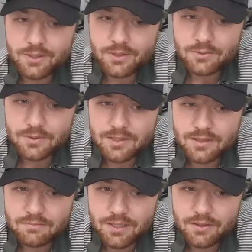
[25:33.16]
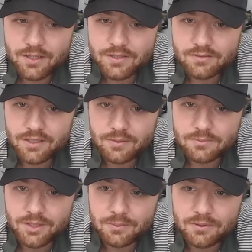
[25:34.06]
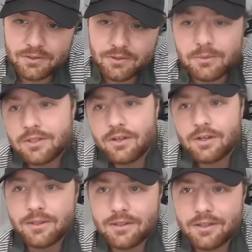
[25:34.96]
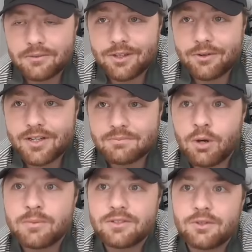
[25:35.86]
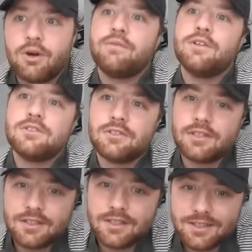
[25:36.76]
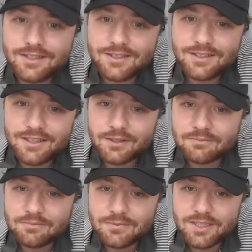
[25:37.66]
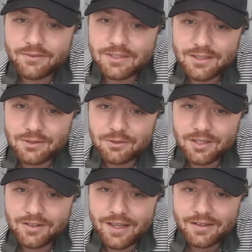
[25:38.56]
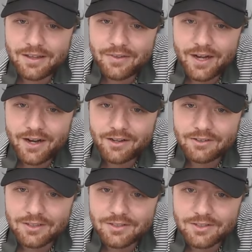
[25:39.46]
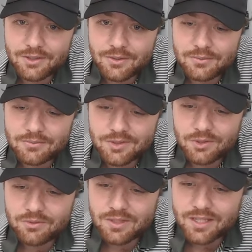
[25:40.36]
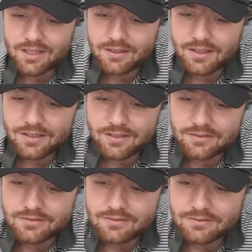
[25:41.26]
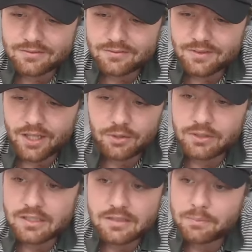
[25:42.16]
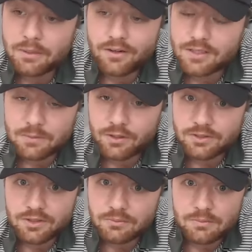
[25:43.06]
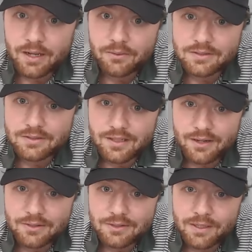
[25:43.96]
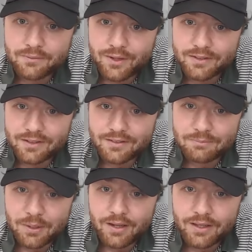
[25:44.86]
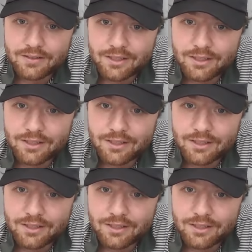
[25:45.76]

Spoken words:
of those ones that constantly comes up when you talk about the greatest moments in golf history. 17th green in that island is so unique in not only its appearance but also how it's been affected by